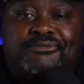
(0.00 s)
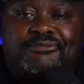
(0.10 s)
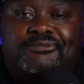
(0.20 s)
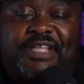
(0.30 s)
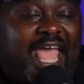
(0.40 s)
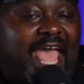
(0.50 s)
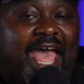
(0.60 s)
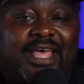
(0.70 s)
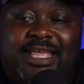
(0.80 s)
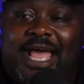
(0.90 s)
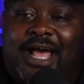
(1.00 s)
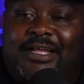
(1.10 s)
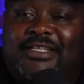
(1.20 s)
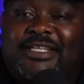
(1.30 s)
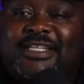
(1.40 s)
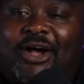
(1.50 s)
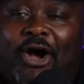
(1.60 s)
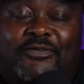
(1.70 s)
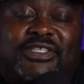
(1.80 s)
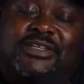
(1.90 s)
Yeah.
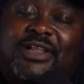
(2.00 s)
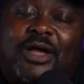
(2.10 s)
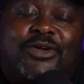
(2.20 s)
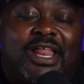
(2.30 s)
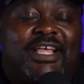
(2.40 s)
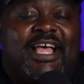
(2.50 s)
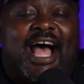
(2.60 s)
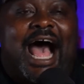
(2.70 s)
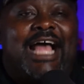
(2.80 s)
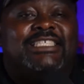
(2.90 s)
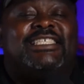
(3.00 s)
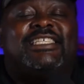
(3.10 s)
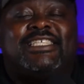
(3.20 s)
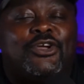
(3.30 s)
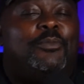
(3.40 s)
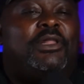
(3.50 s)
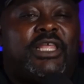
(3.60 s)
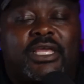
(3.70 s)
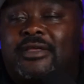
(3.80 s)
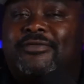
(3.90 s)
Offensive line. I still
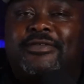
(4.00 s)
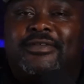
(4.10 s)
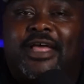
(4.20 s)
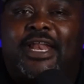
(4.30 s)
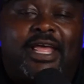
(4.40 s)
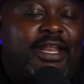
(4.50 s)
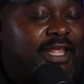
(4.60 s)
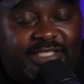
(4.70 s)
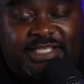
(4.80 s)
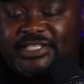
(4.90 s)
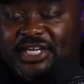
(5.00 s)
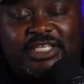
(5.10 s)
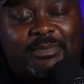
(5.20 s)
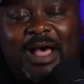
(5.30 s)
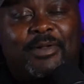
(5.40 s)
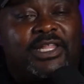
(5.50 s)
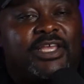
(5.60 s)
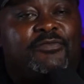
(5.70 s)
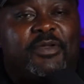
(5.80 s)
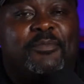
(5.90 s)
believe, and this is just my
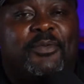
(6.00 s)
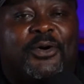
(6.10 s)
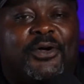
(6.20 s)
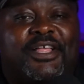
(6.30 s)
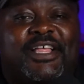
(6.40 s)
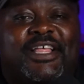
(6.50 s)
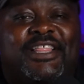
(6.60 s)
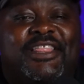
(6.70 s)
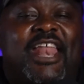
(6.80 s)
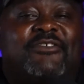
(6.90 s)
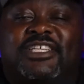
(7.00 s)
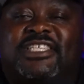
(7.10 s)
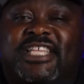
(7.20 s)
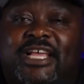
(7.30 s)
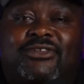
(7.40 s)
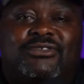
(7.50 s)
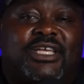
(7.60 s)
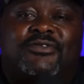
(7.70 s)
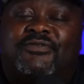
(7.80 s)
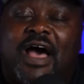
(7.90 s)
belief, people, that if the Steelers
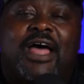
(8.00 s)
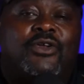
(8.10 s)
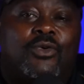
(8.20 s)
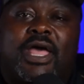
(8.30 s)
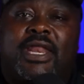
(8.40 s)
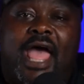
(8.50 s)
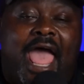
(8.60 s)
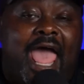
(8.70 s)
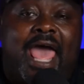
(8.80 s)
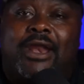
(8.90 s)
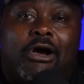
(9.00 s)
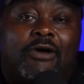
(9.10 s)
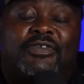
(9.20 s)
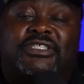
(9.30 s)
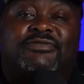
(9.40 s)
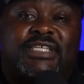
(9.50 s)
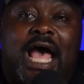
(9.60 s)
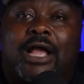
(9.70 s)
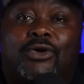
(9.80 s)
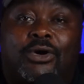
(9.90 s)
can find a way to add an offensive
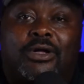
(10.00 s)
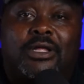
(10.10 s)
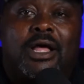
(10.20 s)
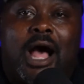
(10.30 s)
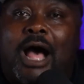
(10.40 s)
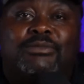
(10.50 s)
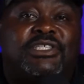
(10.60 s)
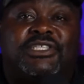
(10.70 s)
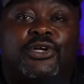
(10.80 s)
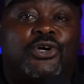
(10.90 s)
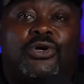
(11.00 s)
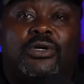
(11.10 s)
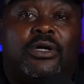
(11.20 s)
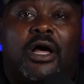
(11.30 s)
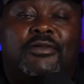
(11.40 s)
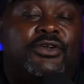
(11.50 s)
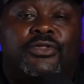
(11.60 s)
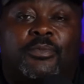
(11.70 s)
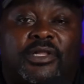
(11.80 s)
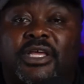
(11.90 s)
tackle, I'm still under
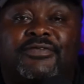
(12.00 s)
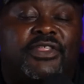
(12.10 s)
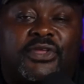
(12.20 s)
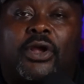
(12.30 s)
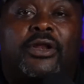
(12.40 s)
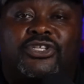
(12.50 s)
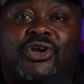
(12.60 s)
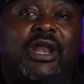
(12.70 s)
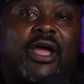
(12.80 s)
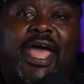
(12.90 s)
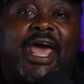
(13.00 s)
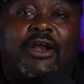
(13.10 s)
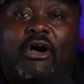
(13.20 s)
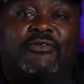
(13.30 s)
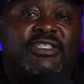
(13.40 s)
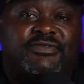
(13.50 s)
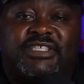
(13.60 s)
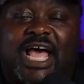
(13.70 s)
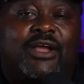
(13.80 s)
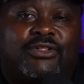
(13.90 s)
the belief that they're going to try to add an offensive
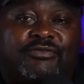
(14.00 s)
tackle